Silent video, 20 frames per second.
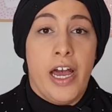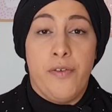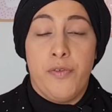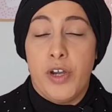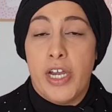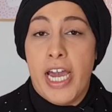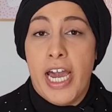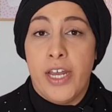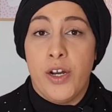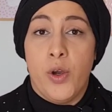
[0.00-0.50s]

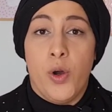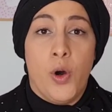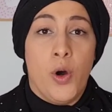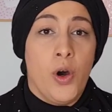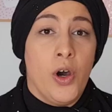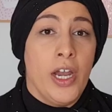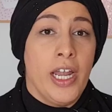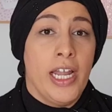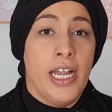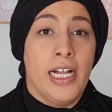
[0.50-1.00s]
avocado
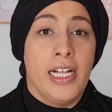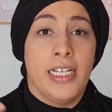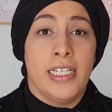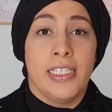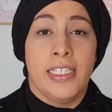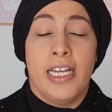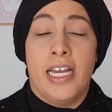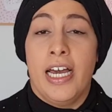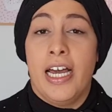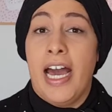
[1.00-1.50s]

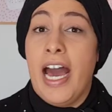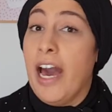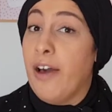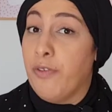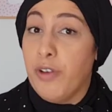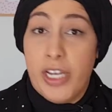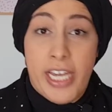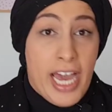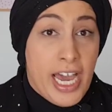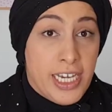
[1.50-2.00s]
oil,
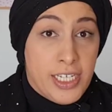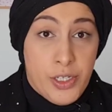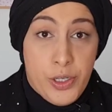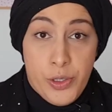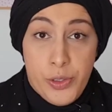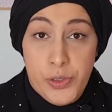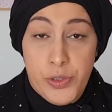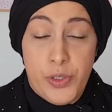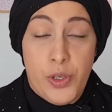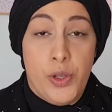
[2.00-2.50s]
avocados,